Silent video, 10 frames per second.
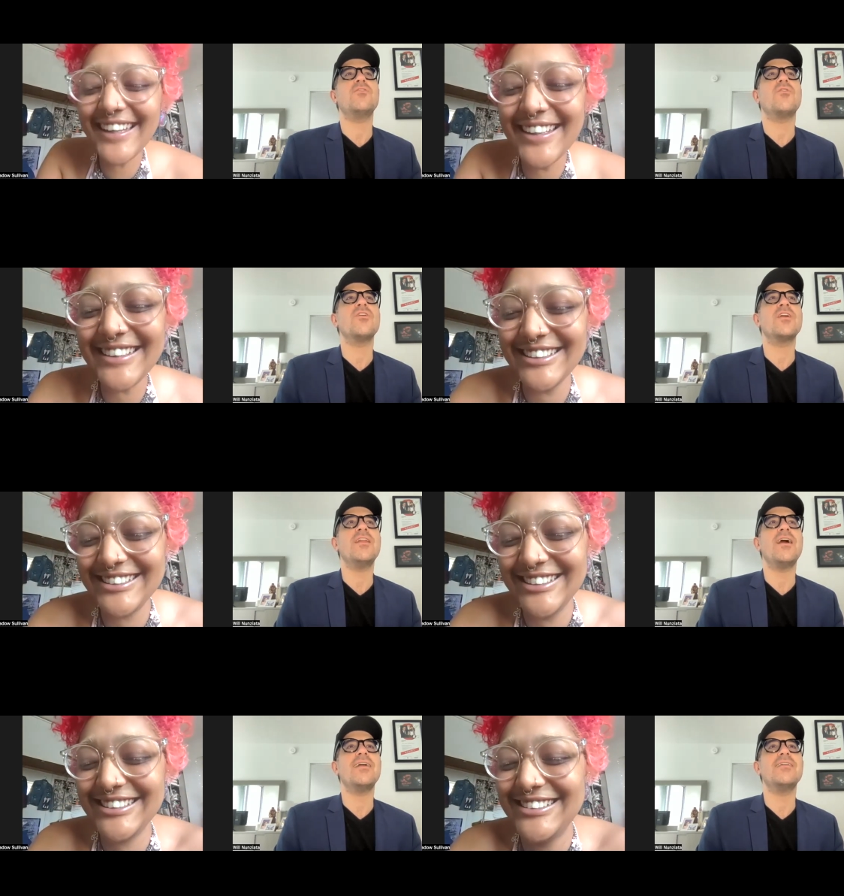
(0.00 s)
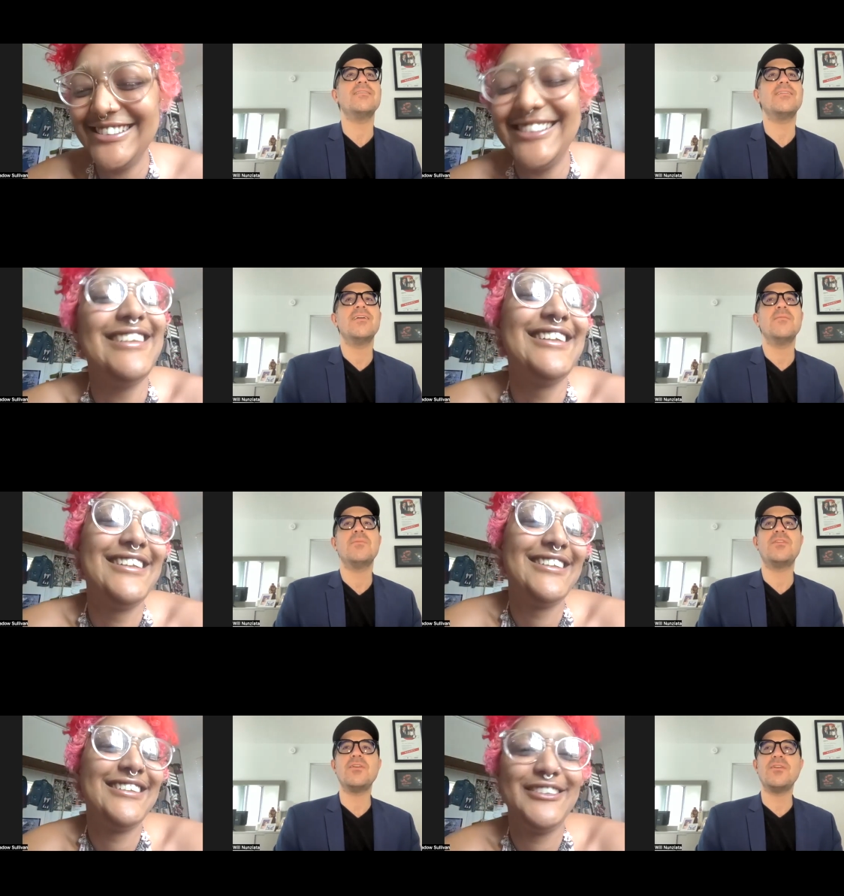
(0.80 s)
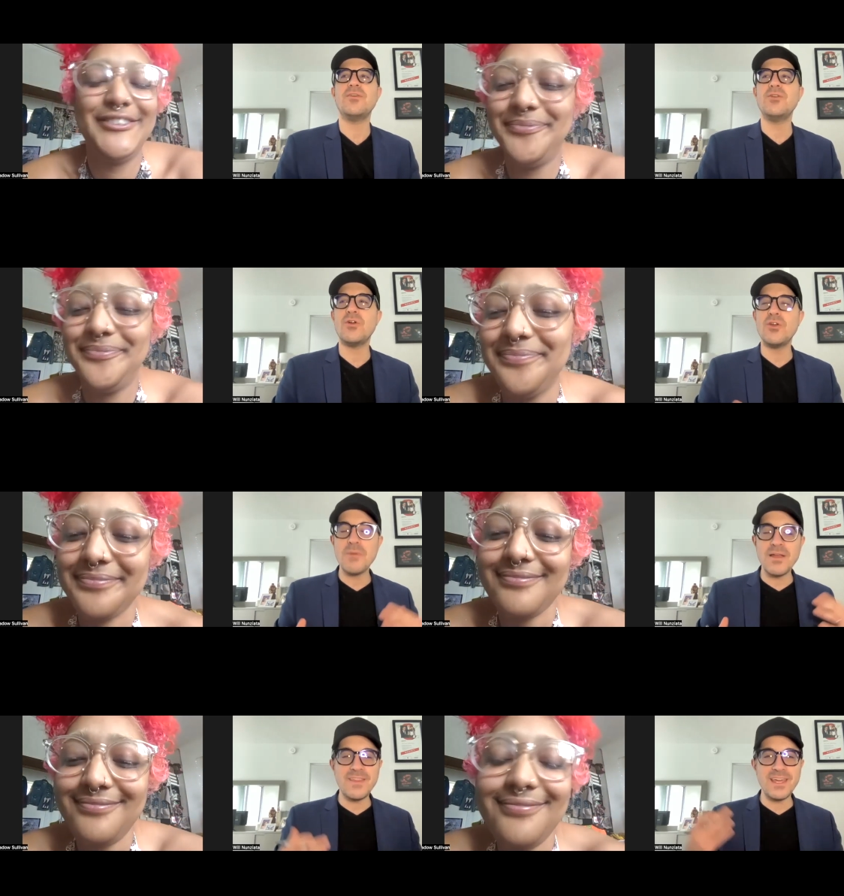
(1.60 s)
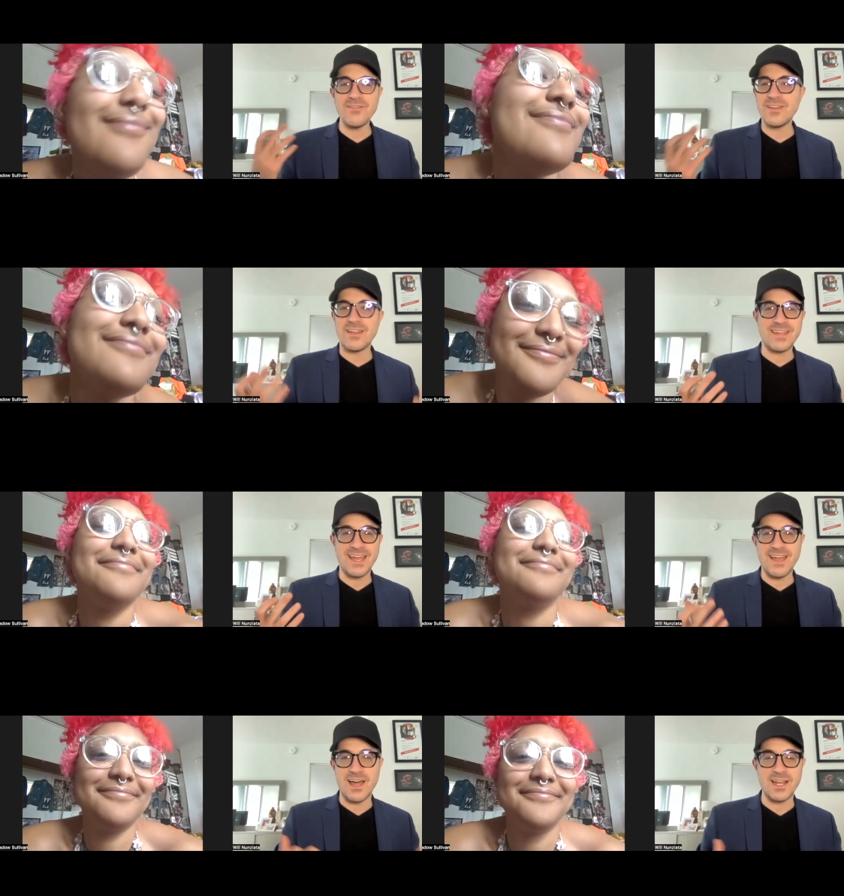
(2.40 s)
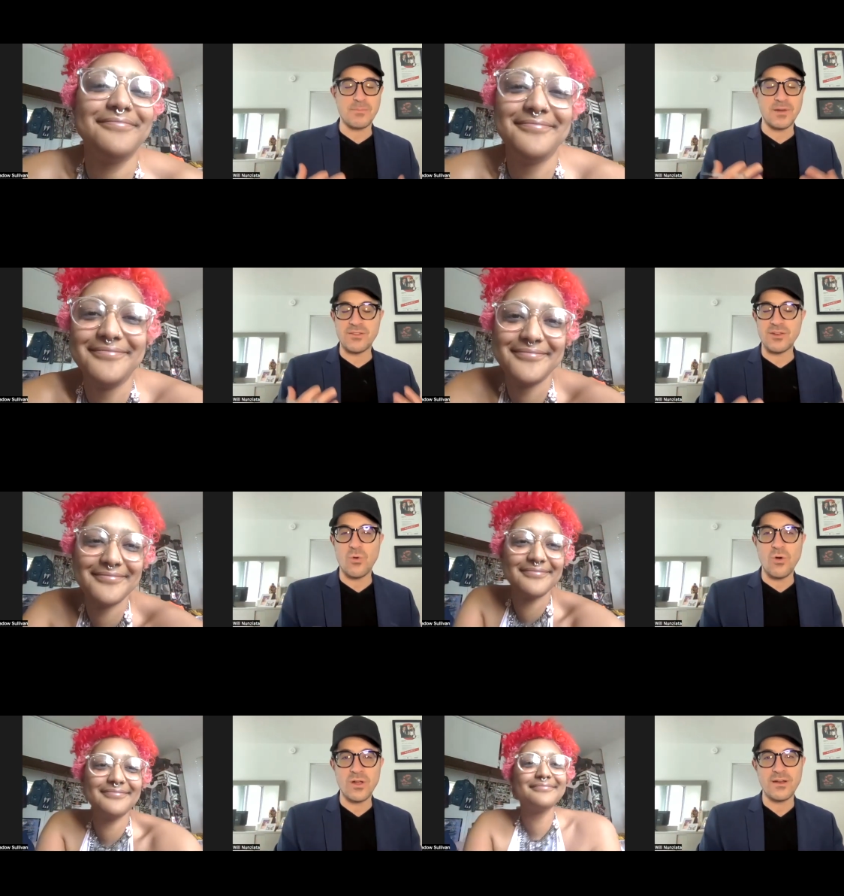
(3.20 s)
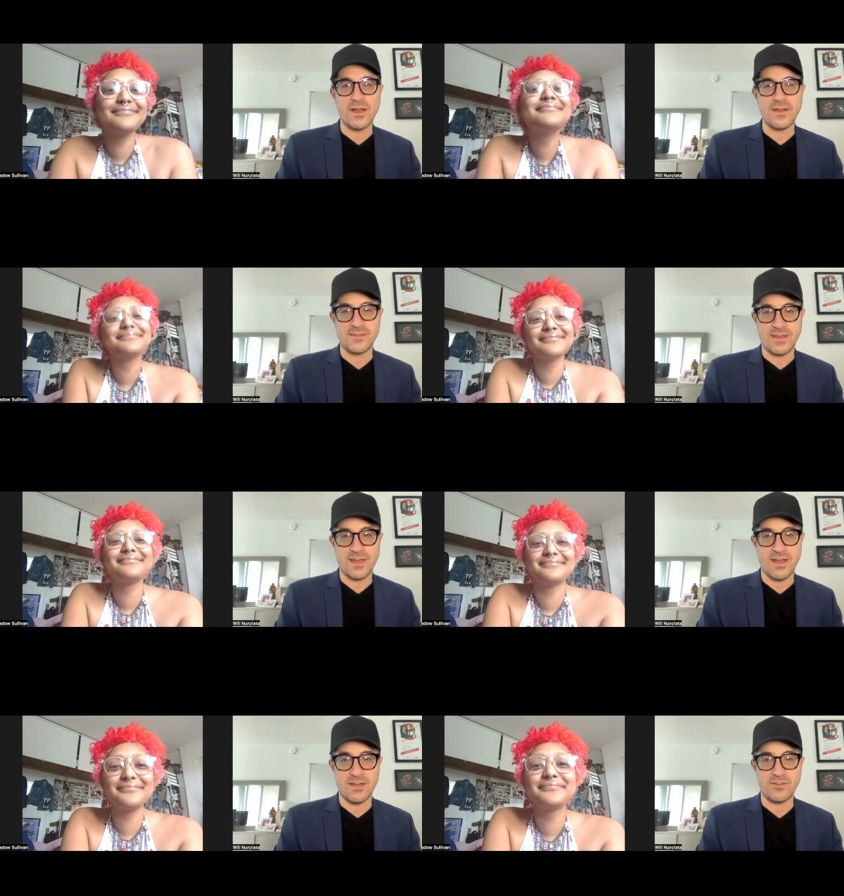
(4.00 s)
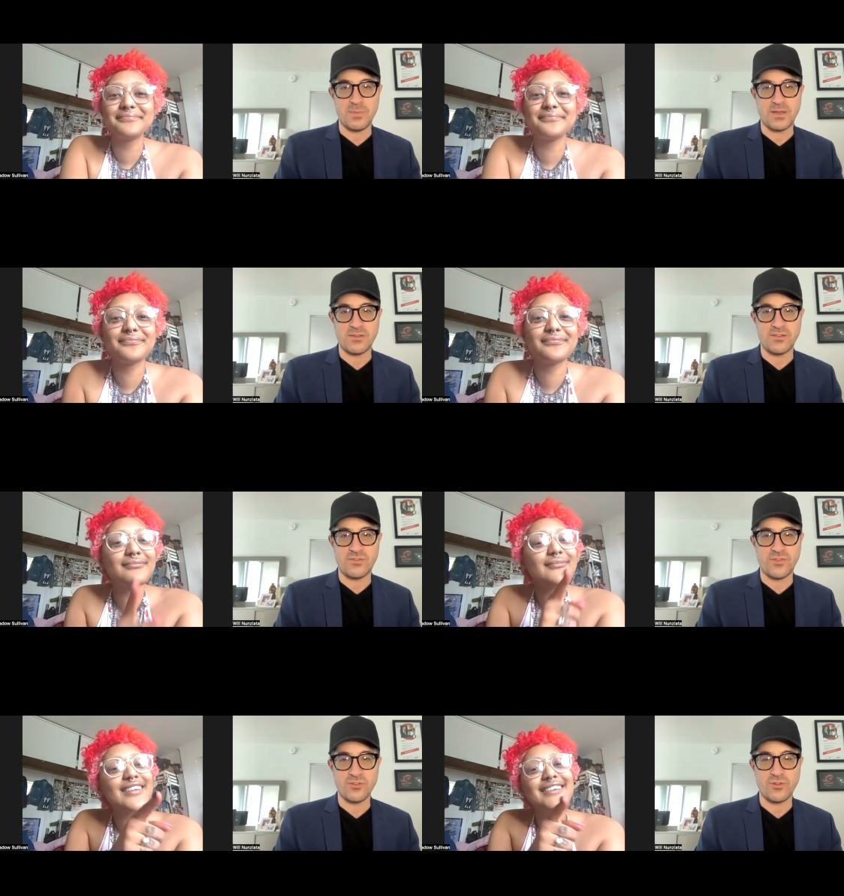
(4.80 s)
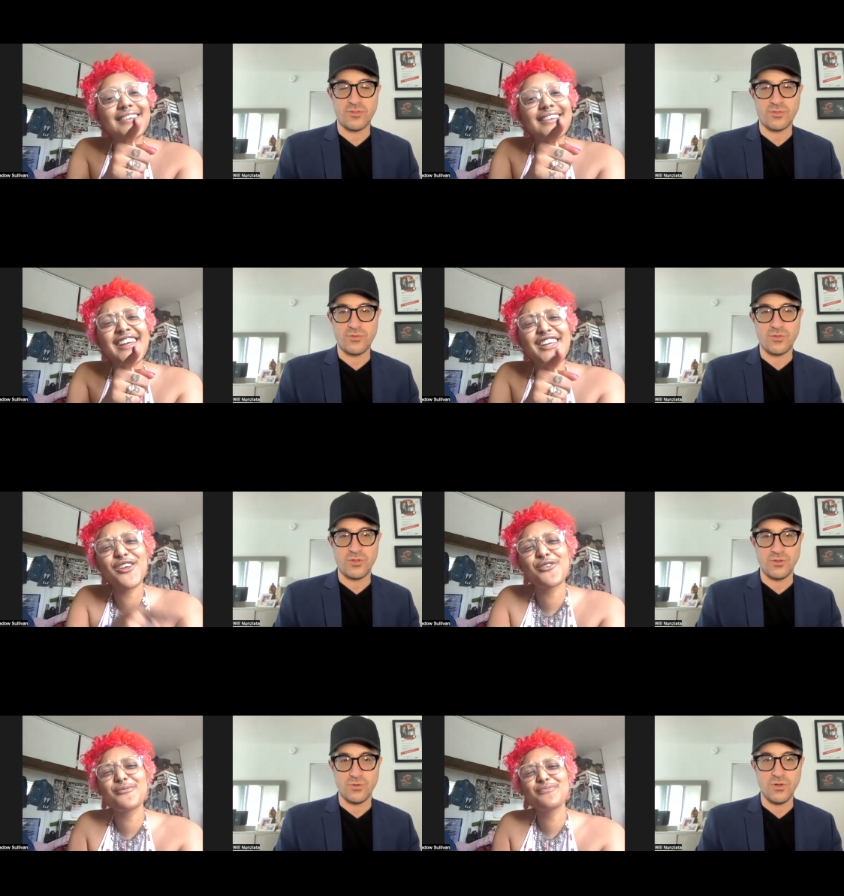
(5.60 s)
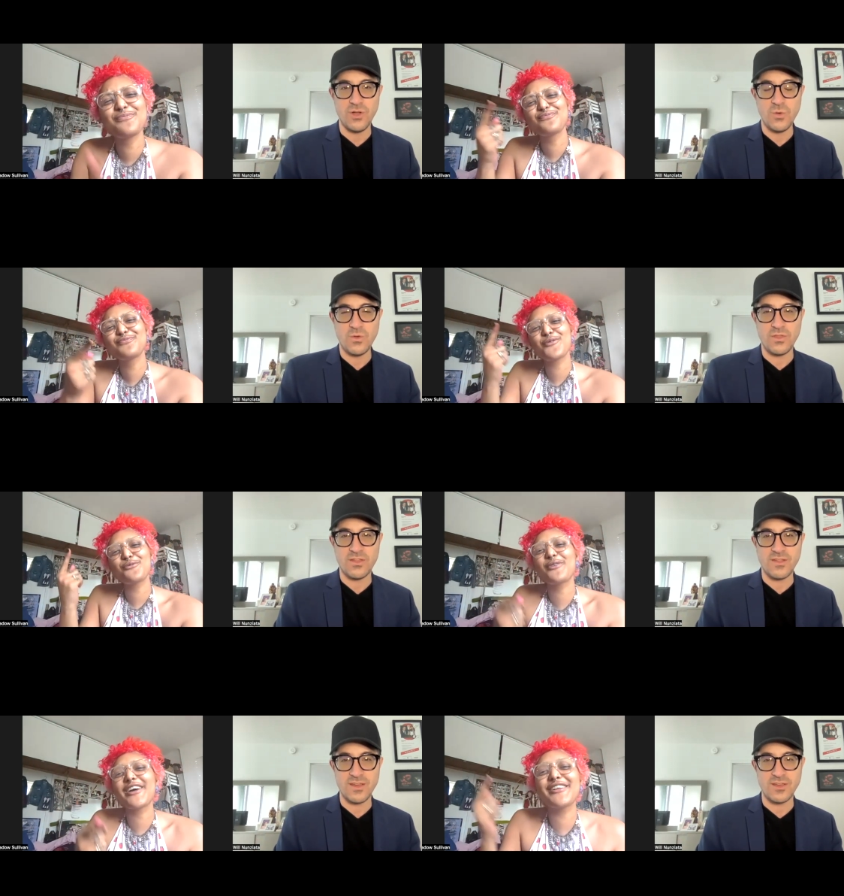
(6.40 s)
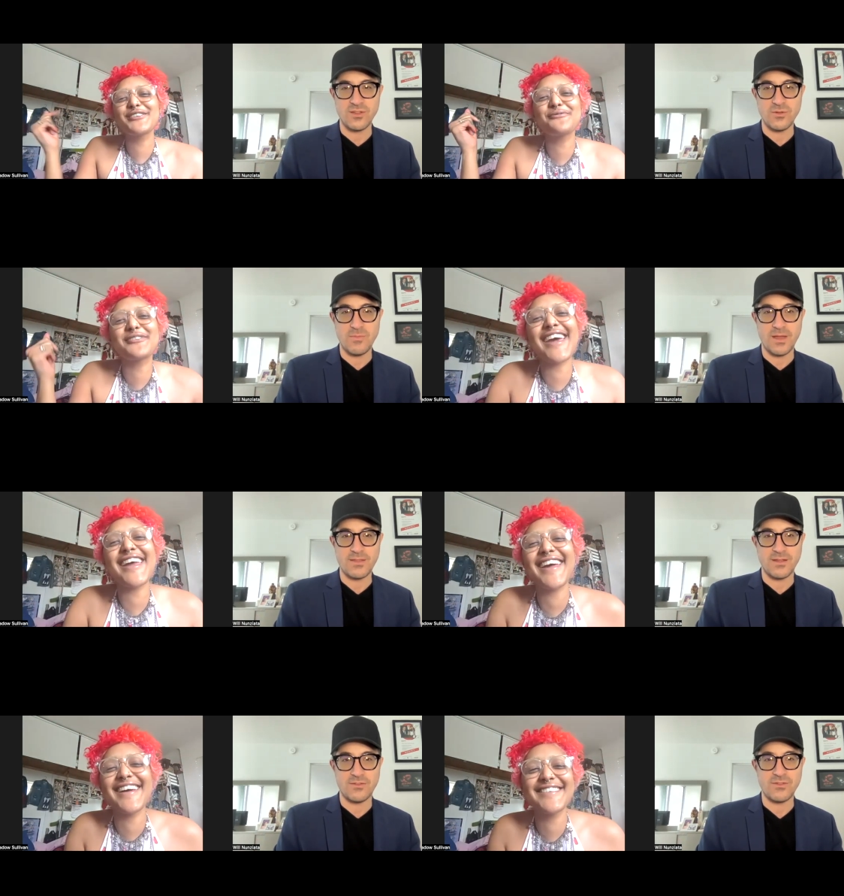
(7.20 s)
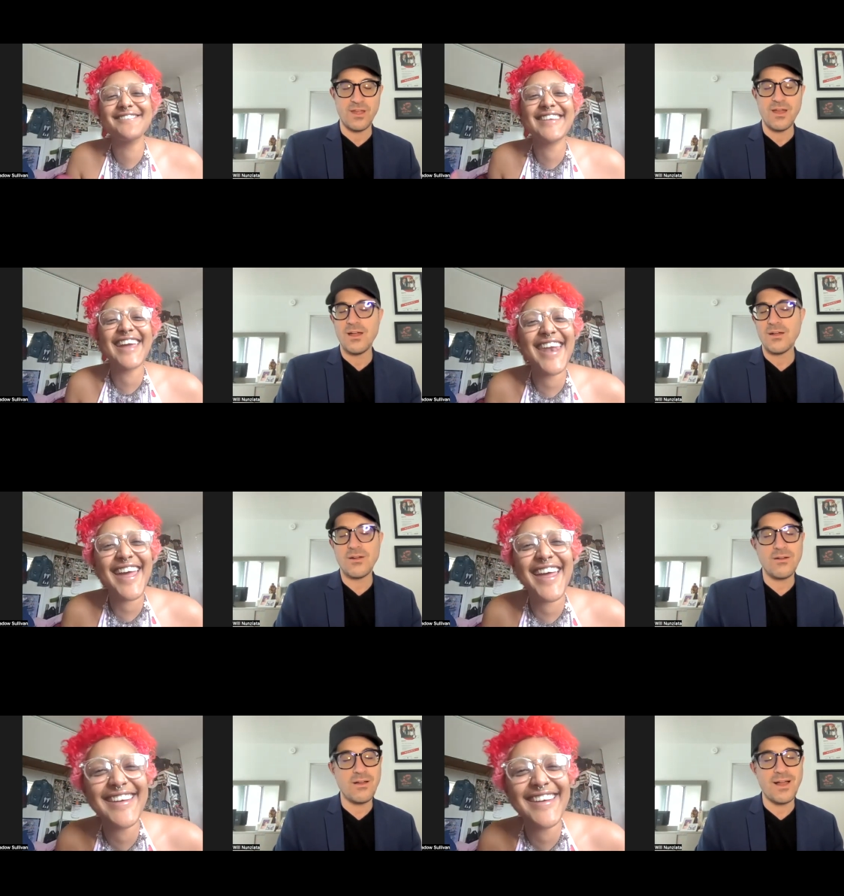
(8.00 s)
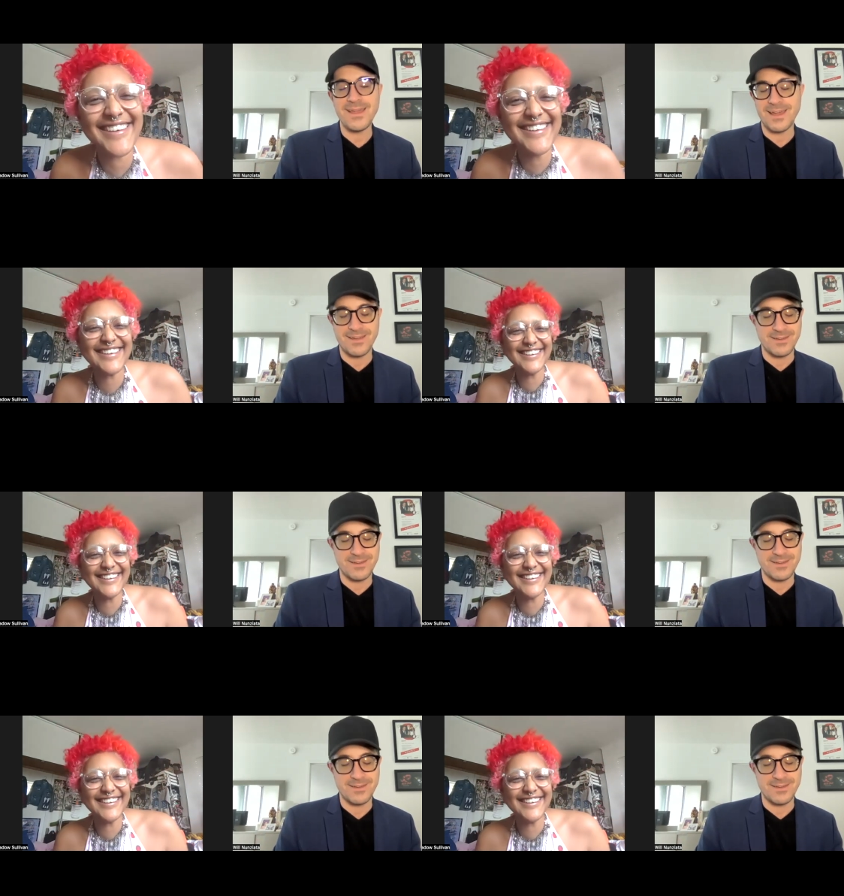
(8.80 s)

Speaker 1: organized but there, you know you might think of it as chaotic but it's an organized chaos because it's filtered through you with a well you get it get it. girl i get you,